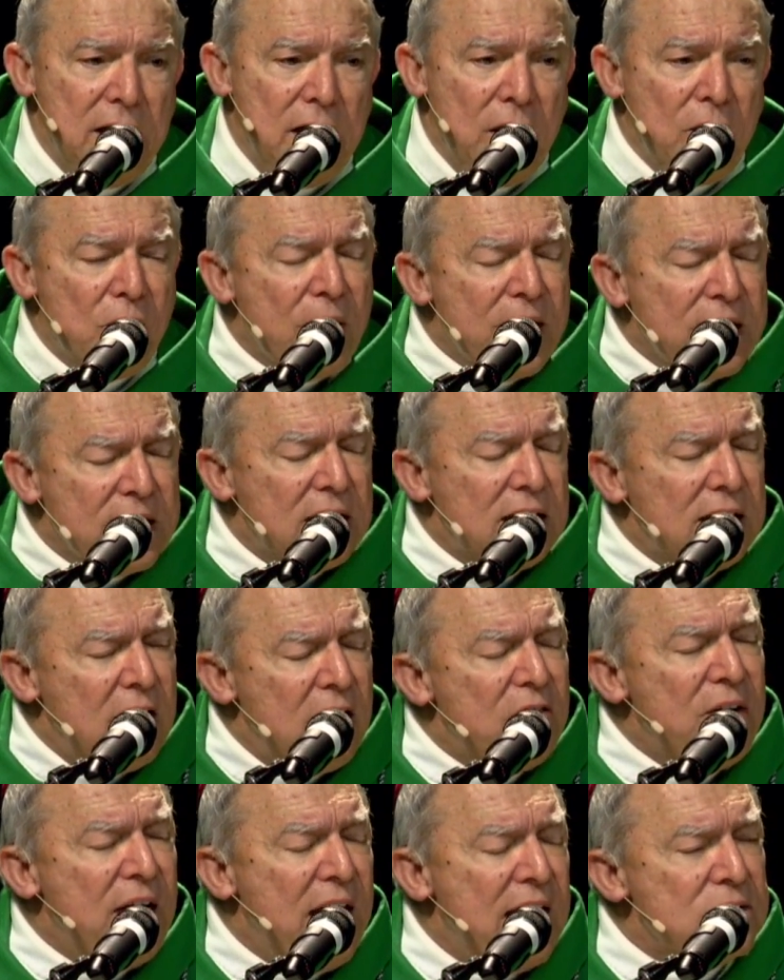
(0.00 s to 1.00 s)
Greater
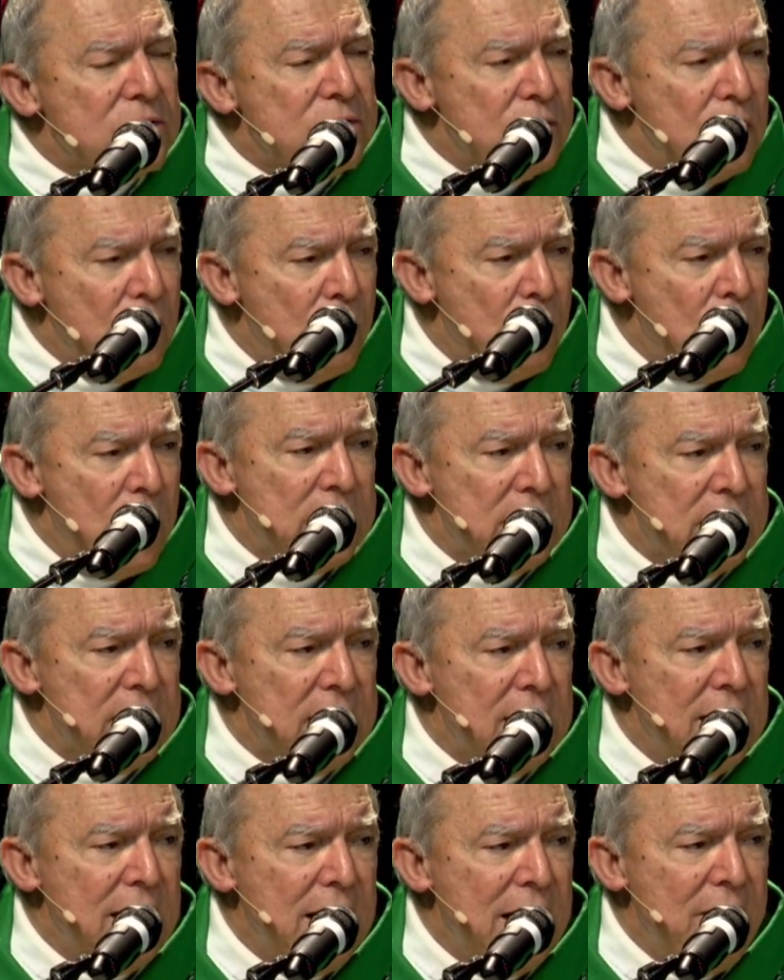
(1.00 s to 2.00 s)
love has no one
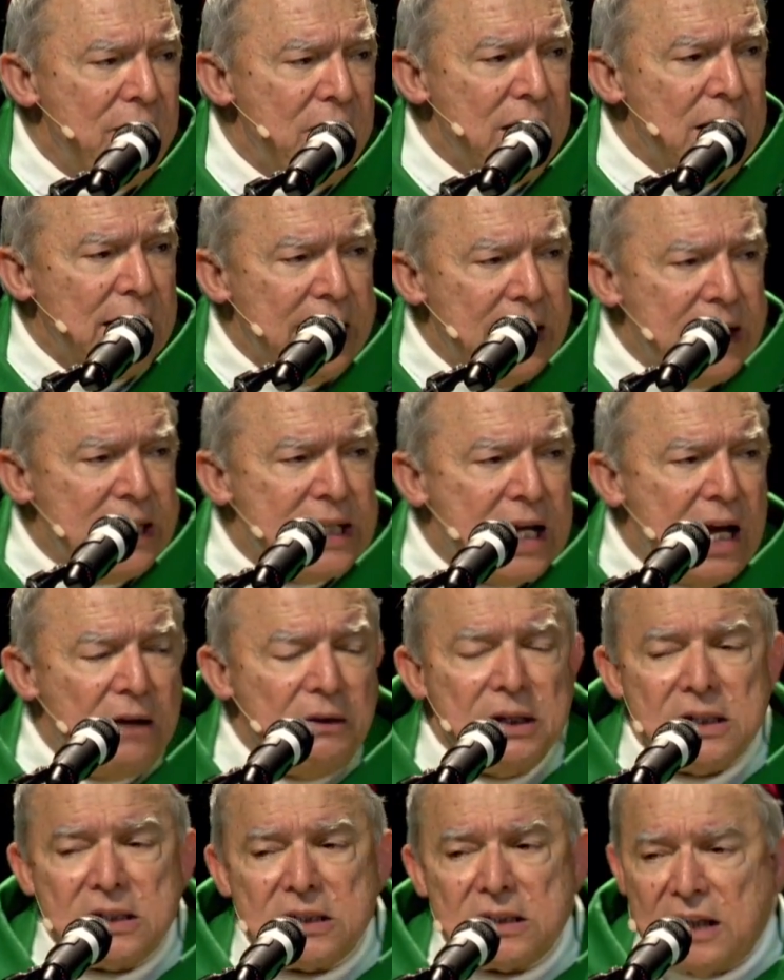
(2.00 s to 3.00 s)
than to lay down
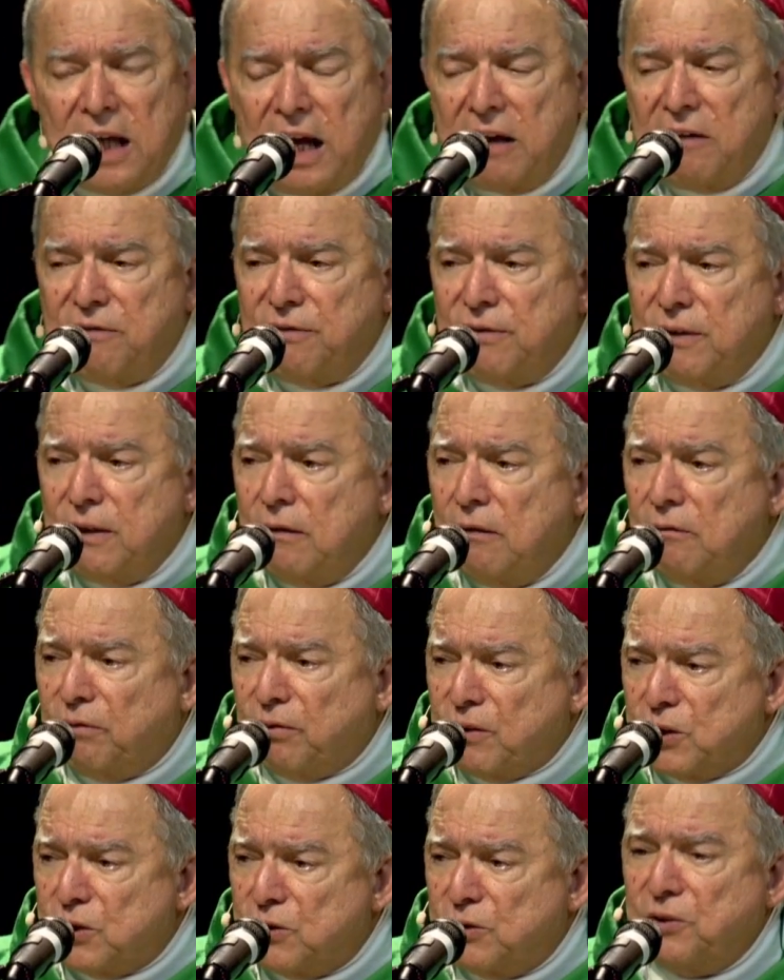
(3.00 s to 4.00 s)
his life for
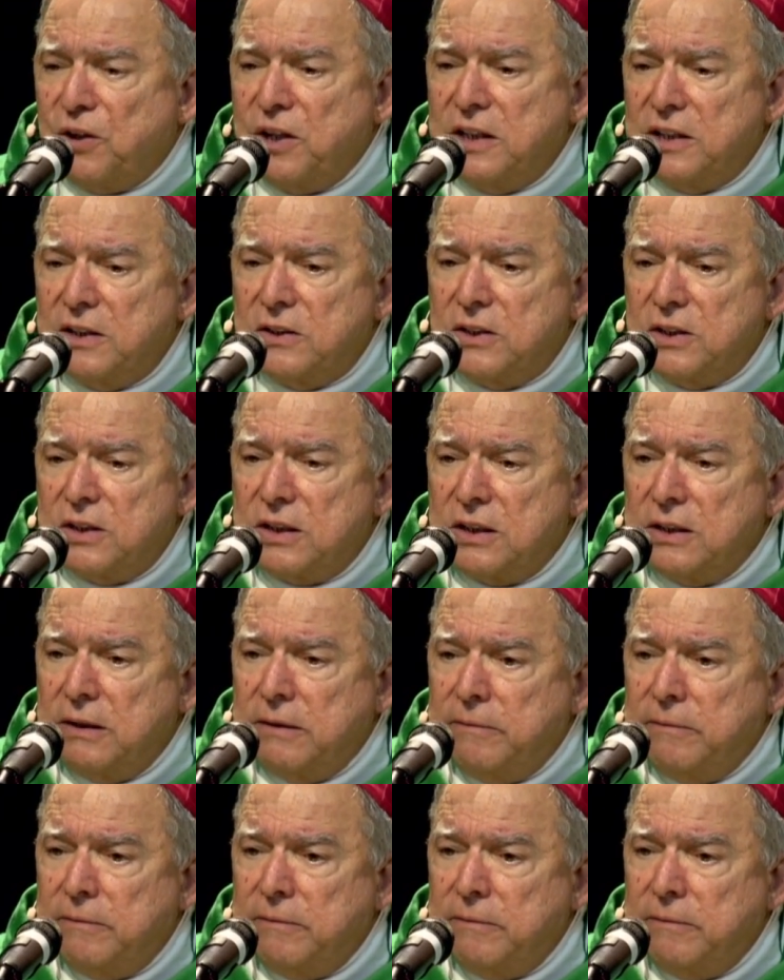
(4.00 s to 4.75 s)
his friends.